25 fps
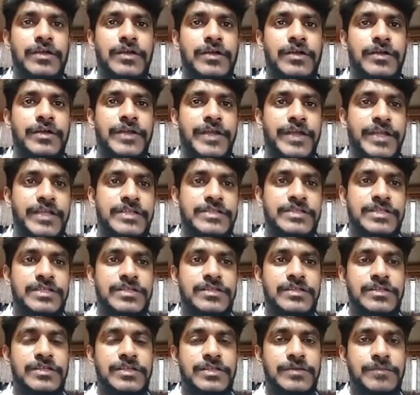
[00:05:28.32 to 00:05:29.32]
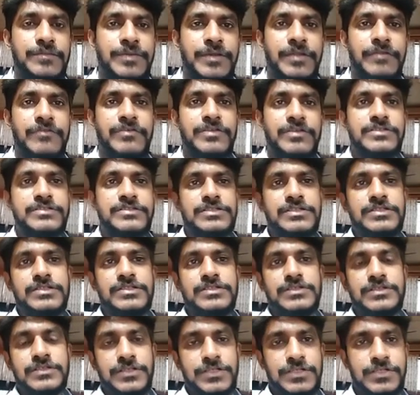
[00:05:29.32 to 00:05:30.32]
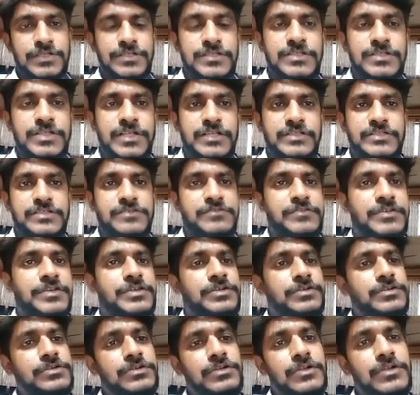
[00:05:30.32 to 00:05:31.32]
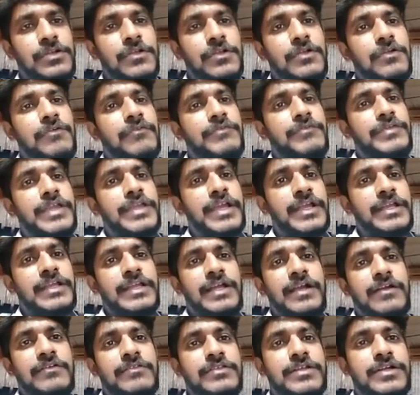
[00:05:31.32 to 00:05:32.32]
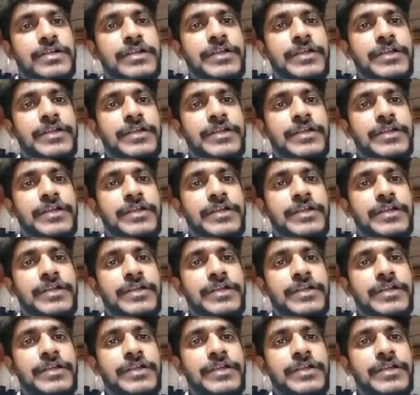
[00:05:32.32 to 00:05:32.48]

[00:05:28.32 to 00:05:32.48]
detection in the previous in this lecture video. We can have the